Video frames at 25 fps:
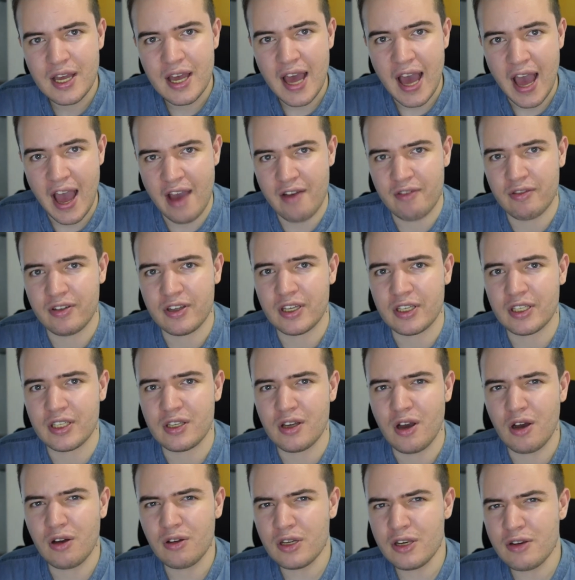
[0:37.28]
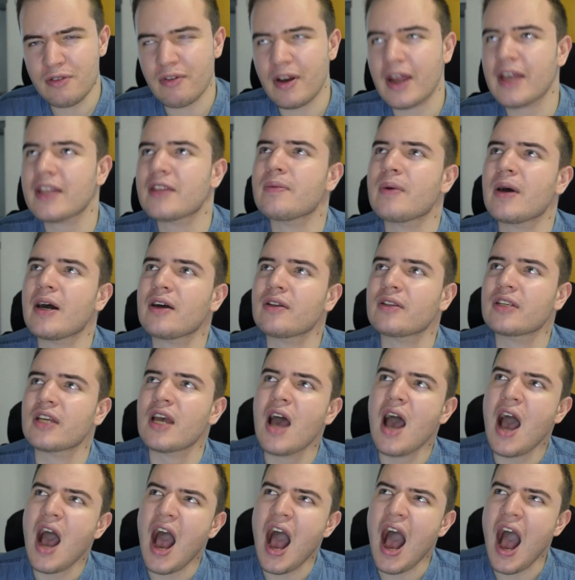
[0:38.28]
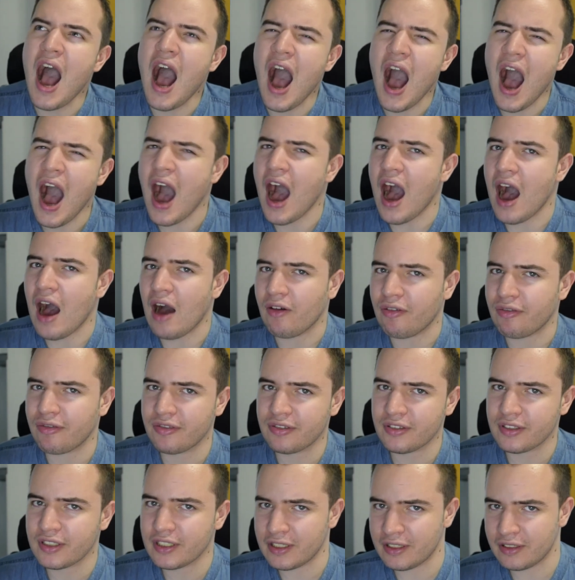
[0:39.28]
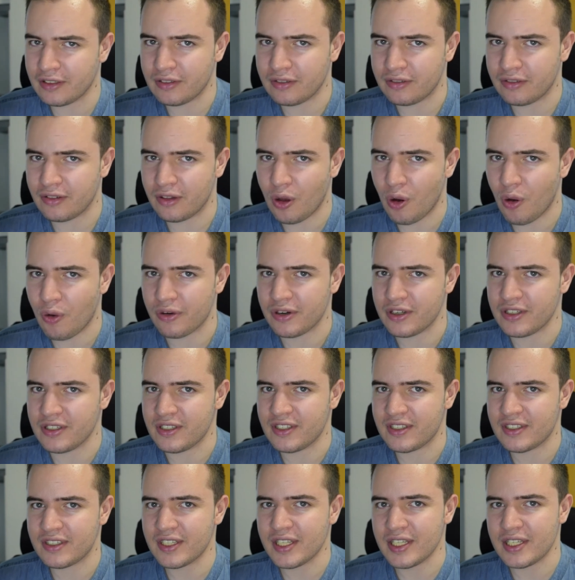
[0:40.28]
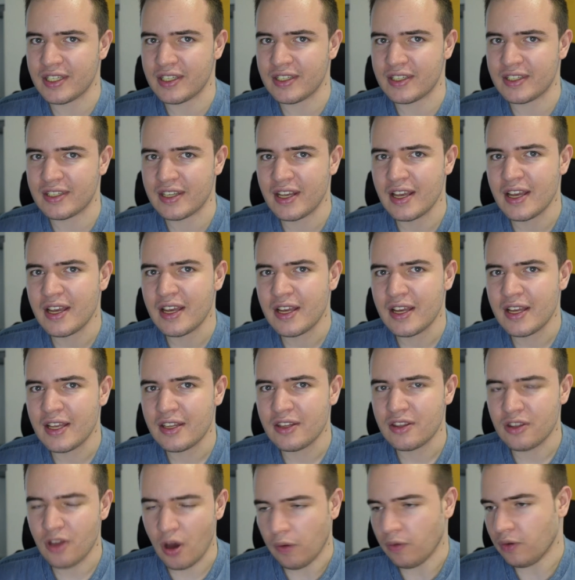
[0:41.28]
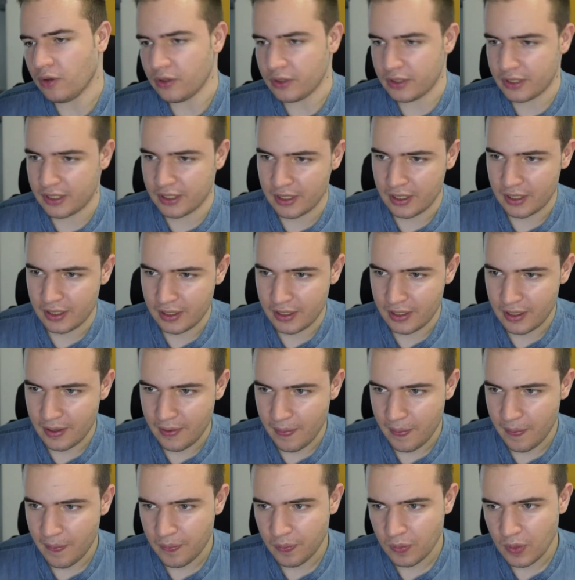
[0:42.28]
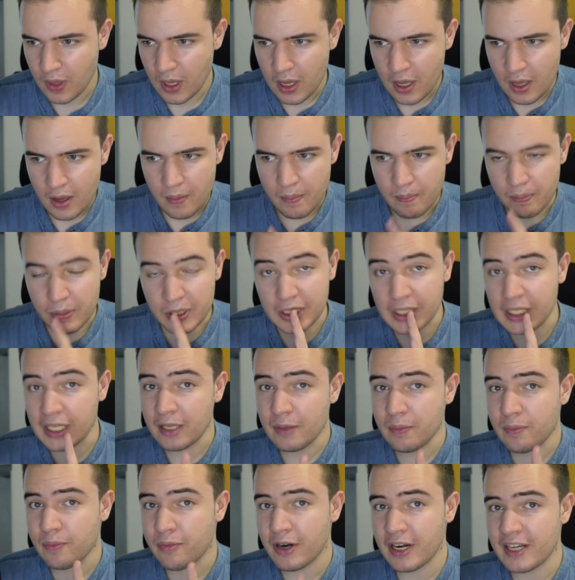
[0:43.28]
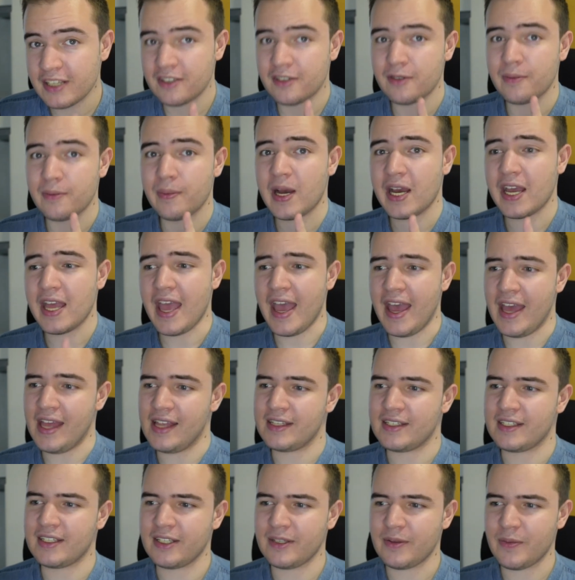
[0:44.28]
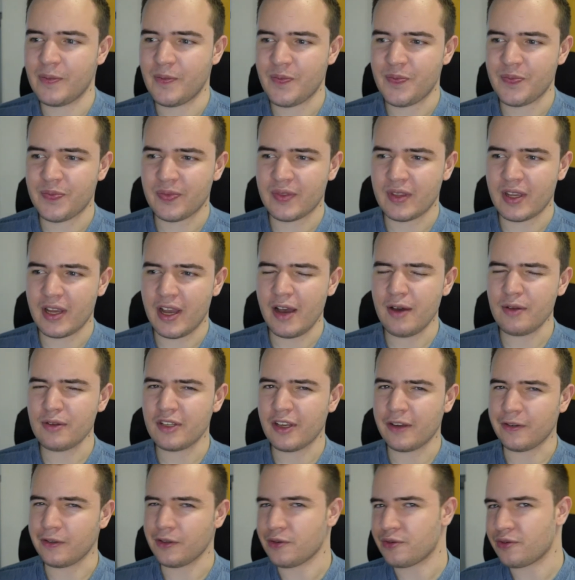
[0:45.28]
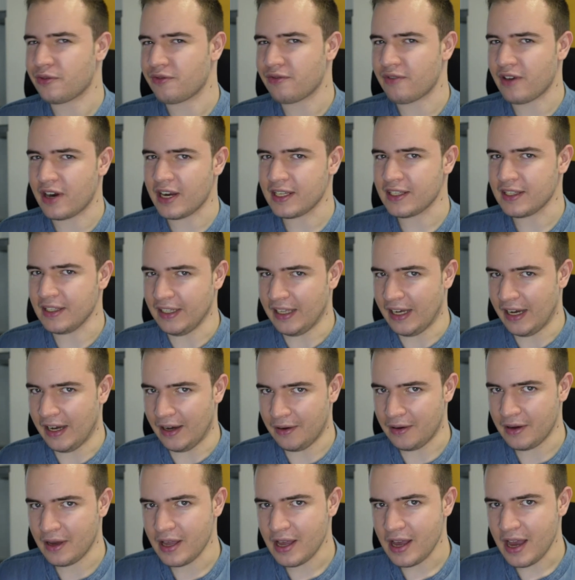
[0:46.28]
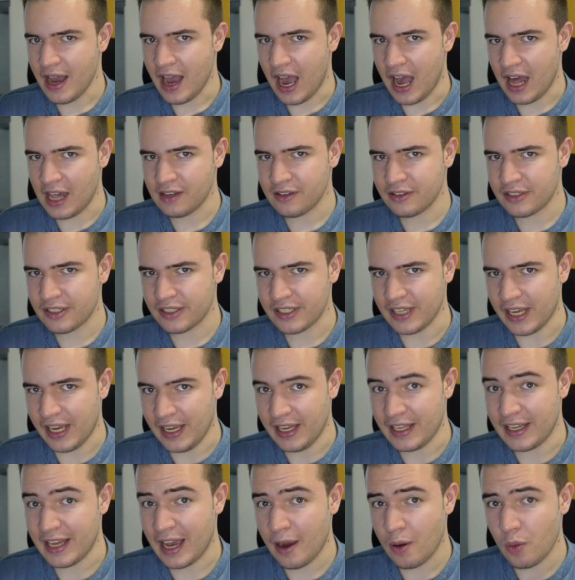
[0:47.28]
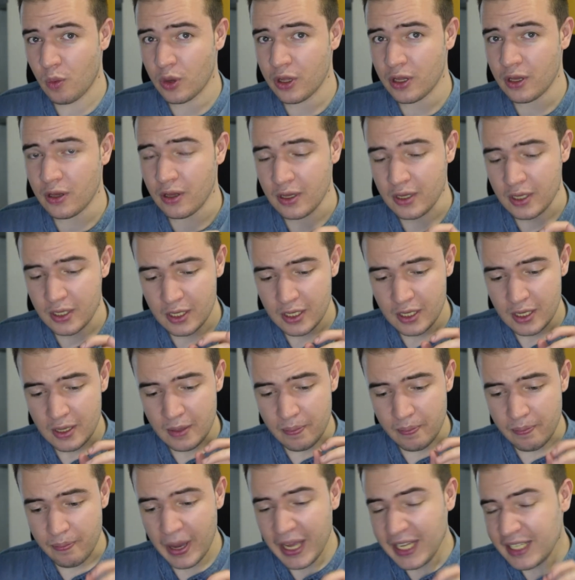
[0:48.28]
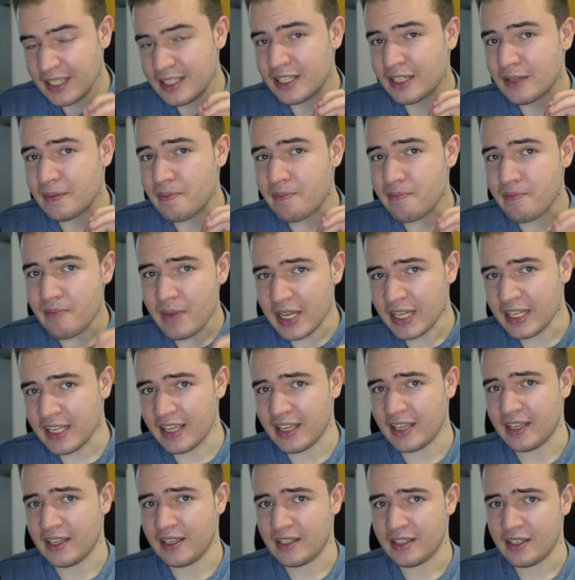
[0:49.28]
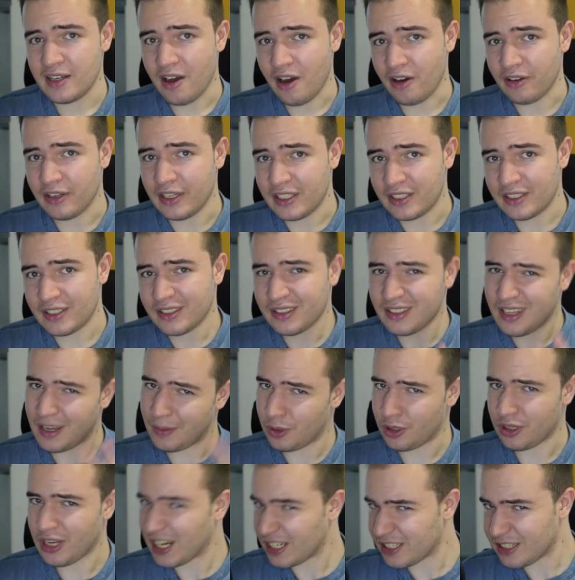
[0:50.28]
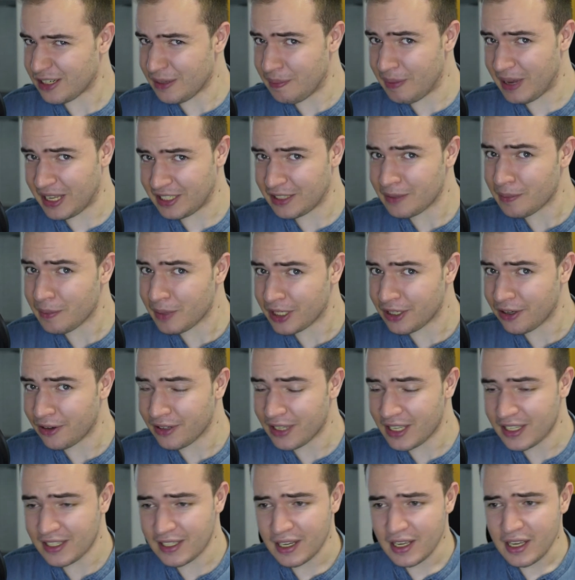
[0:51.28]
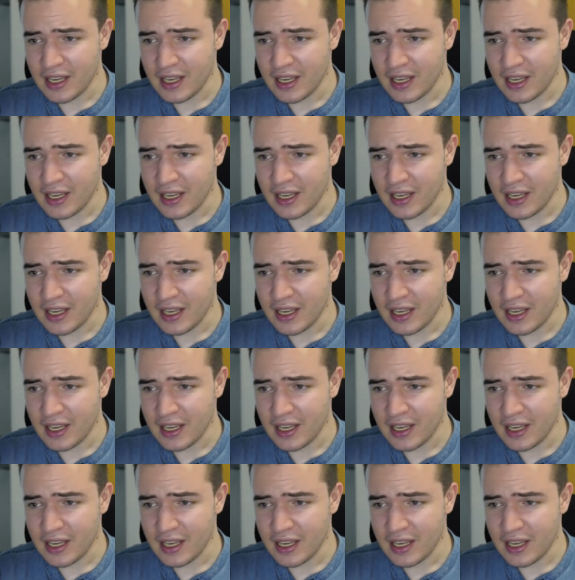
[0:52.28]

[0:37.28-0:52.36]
having only read about half of Lawrence's novels. But the gun pressed to my head, I'll tell you right now, I'll say, and I will bet money on it. I'm not actually betting money on it,